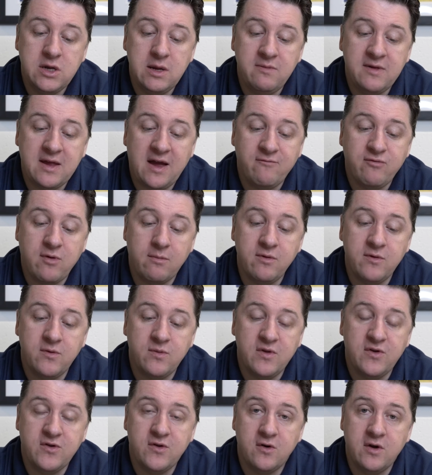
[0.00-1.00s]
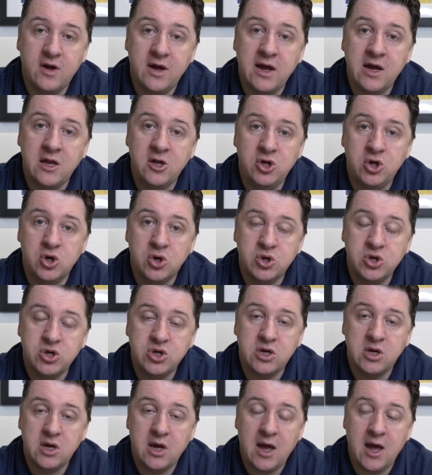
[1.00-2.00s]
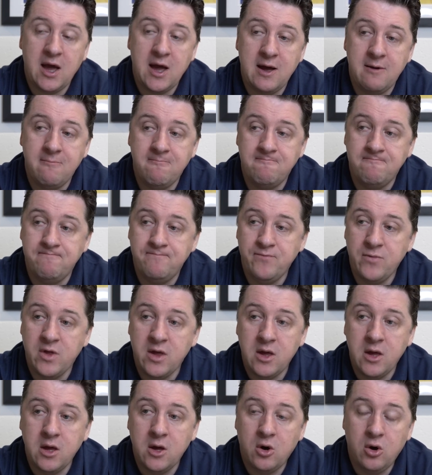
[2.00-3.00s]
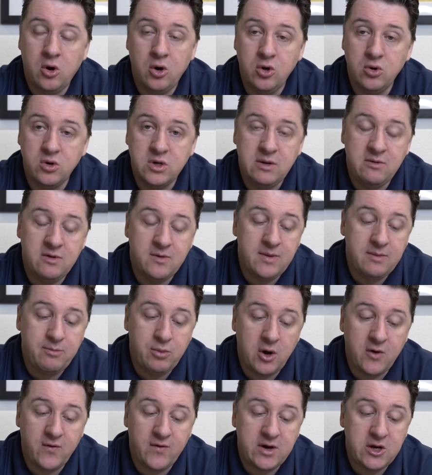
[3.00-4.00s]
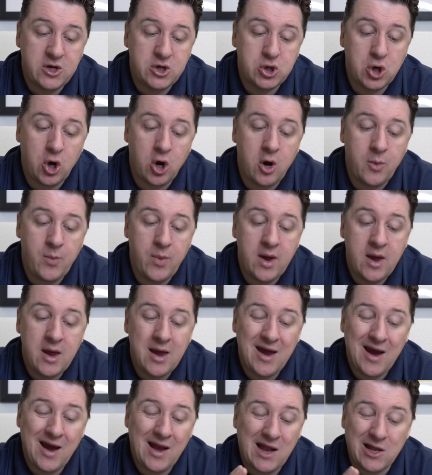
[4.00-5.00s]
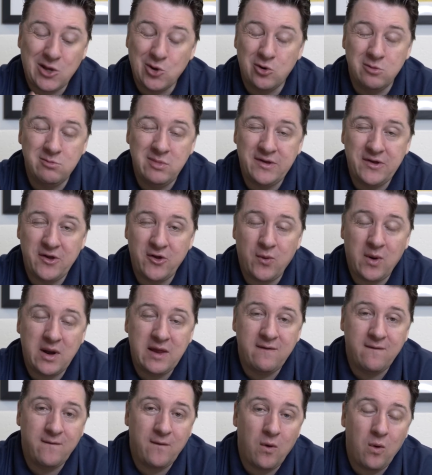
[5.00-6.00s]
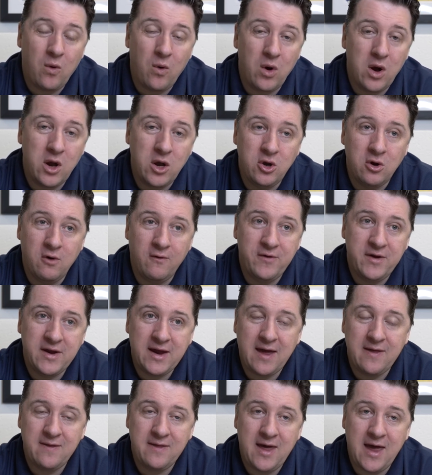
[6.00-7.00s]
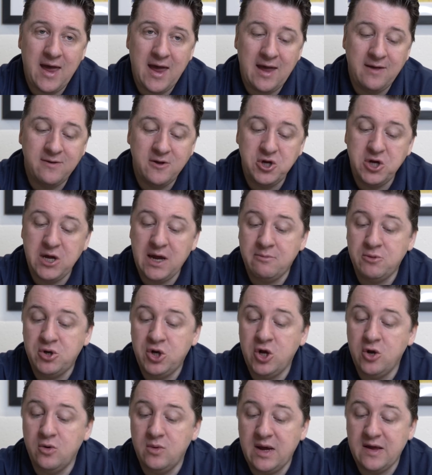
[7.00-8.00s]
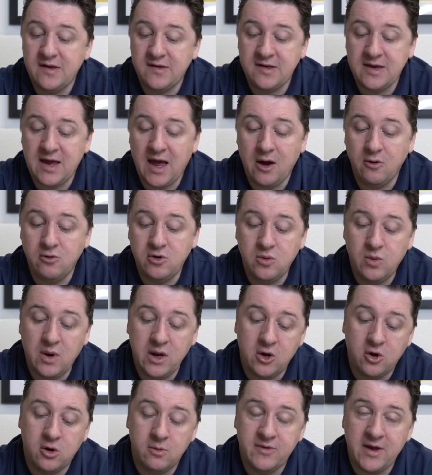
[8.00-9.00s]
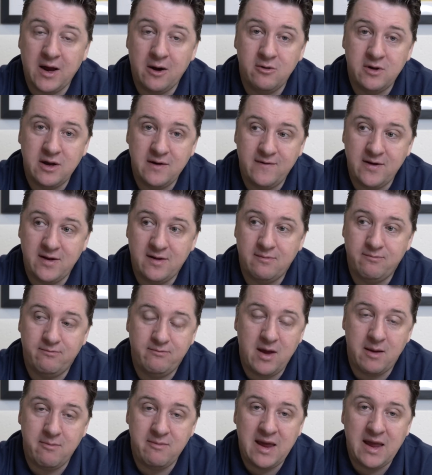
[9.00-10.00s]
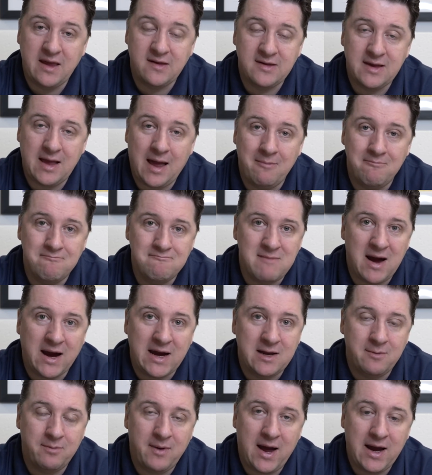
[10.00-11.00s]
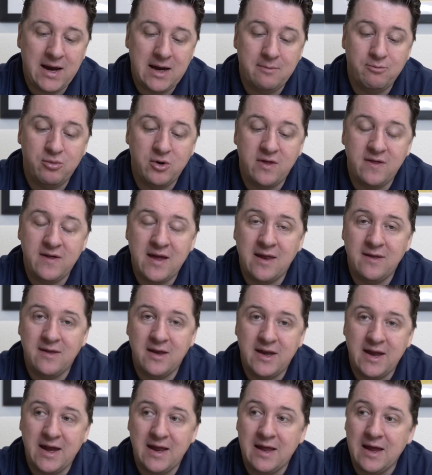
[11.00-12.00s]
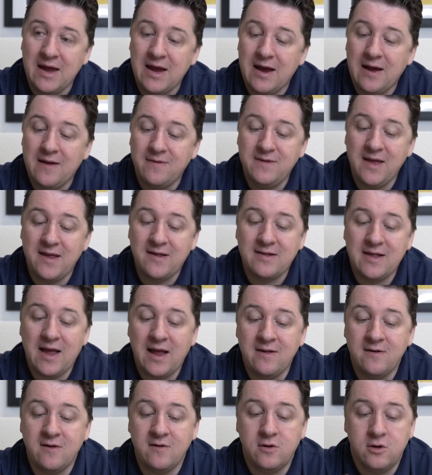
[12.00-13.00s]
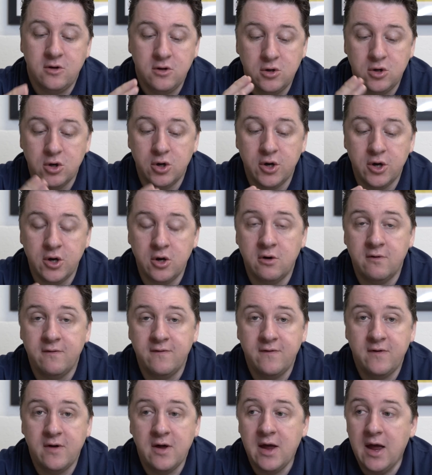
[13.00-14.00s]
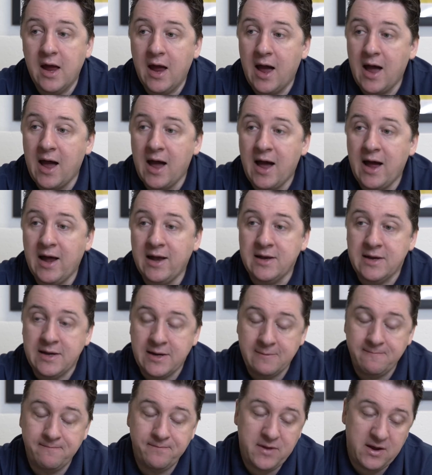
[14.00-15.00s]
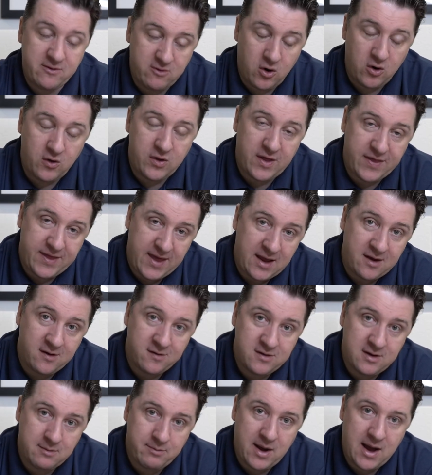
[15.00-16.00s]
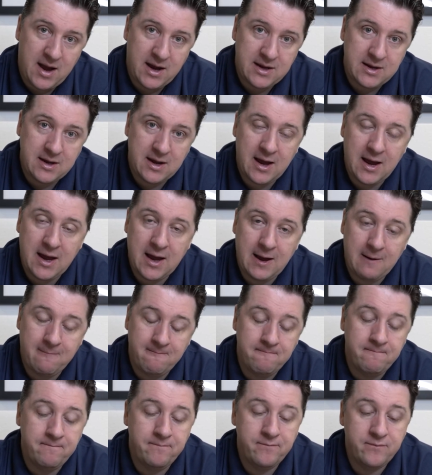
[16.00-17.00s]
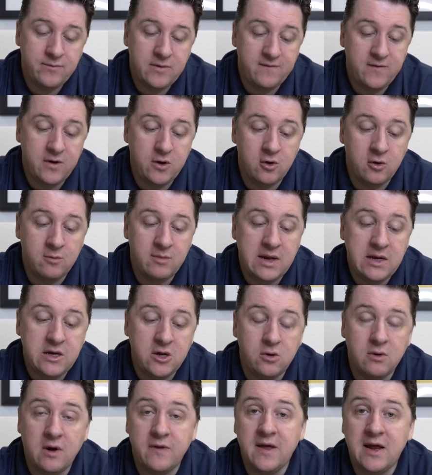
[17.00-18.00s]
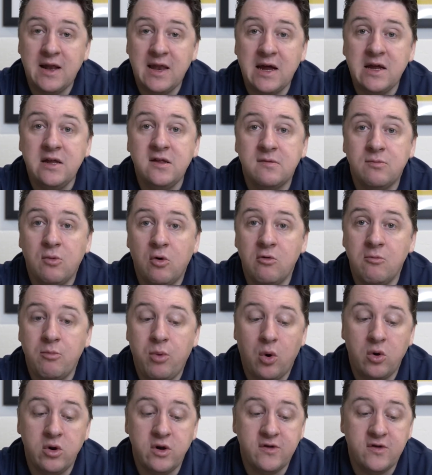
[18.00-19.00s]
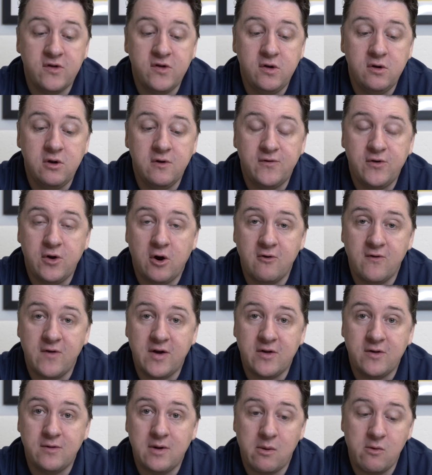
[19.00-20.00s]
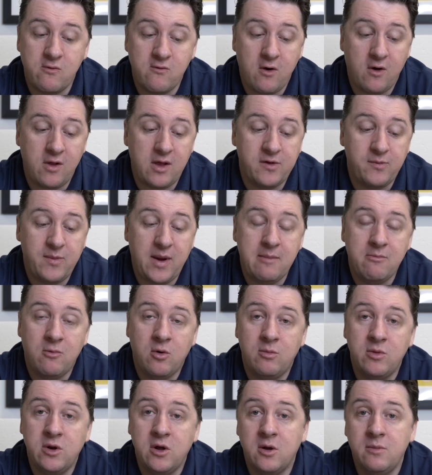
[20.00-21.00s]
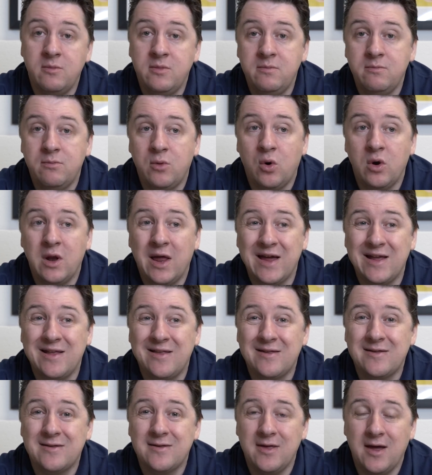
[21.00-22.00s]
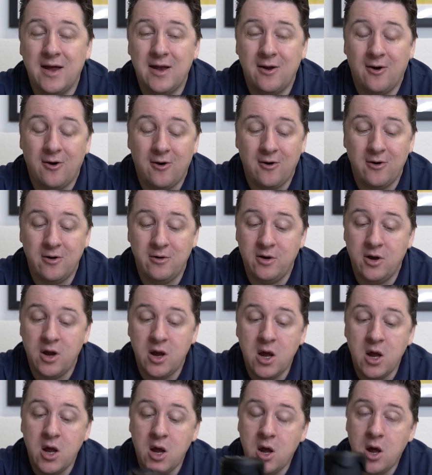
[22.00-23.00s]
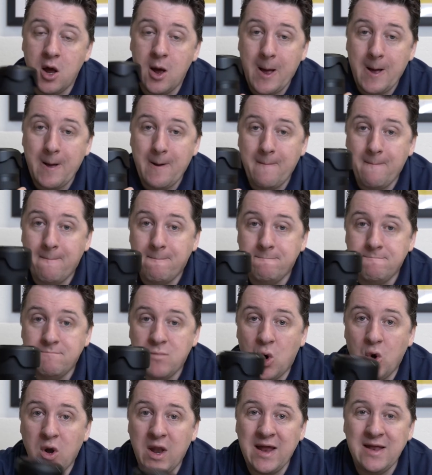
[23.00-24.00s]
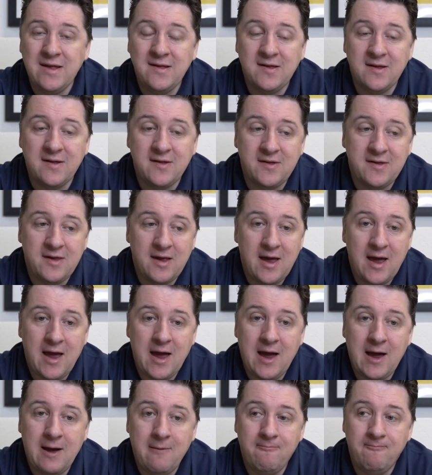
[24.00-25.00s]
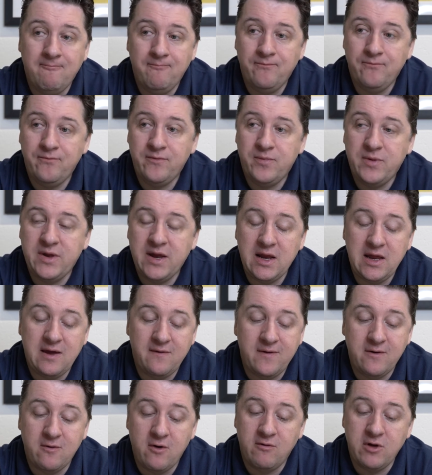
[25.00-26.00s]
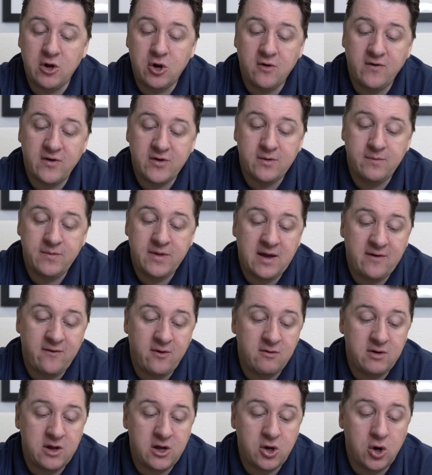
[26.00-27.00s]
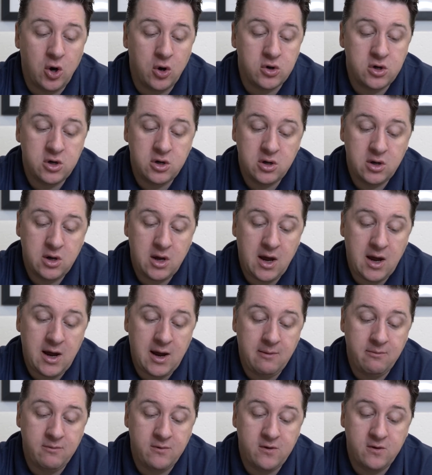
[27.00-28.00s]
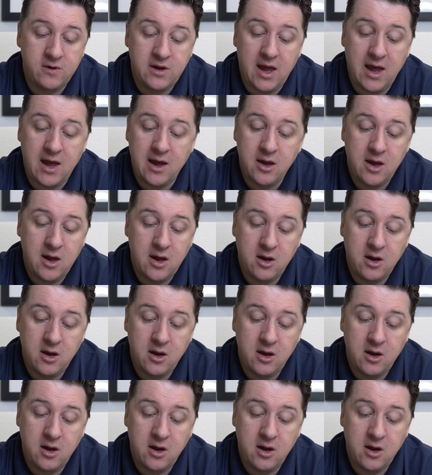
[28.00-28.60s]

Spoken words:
seems to have problems with sucking in dust, although it seems to be perfectly sharp, and I don't miss the 24 enough to get there. The GM2 isn't out. When it comes out, if it's amazing, I might buy it, but at the end of the day, this lens is good enough, and there are other things to buy. If you know me, you know I think lighting's more important as a studio photographer, so I would rather spend more money on more lights than on more lenses, particularly if they already cover something I've already got. So yeah,